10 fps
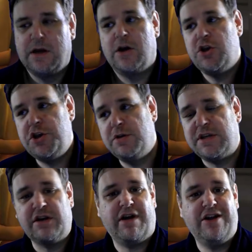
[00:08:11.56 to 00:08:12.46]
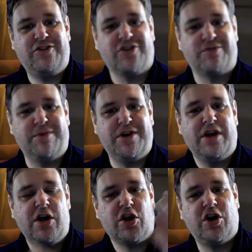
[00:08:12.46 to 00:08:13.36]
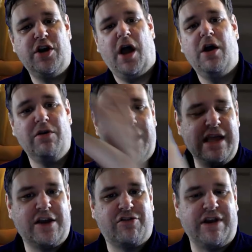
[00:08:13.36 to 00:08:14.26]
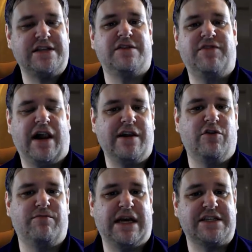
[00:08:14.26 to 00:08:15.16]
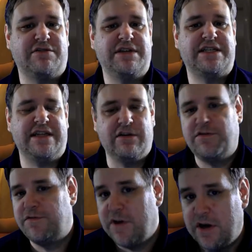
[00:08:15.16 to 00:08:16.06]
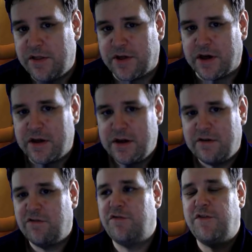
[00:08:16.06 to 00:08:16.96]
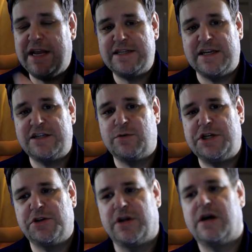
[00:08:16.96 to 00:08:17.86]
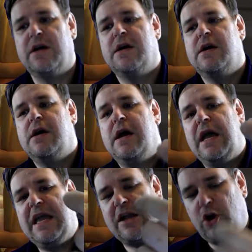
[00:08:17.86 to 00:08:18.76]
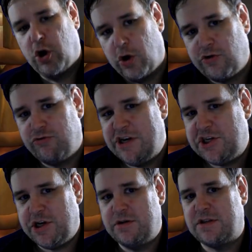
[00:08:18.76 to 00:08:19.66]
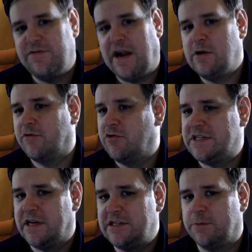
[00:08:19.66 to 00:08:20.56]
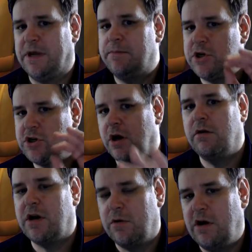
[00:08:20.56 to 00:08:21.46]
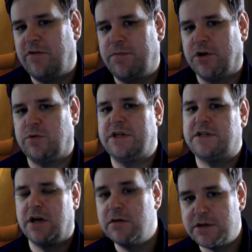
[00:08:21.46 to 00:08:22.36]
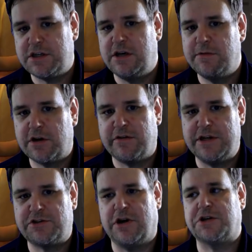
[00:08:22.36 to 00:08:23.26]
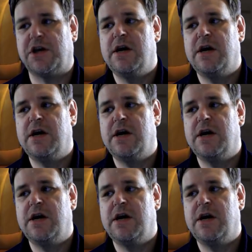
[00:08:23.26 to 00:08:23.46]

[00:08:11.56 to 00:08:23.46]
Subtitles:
Using Greater Judgment can only increase the value of Mastery still further. Feeds into each other. It could reduce the value of crit a little bit, but don't go overboard with this. Don't assume that crit is trash.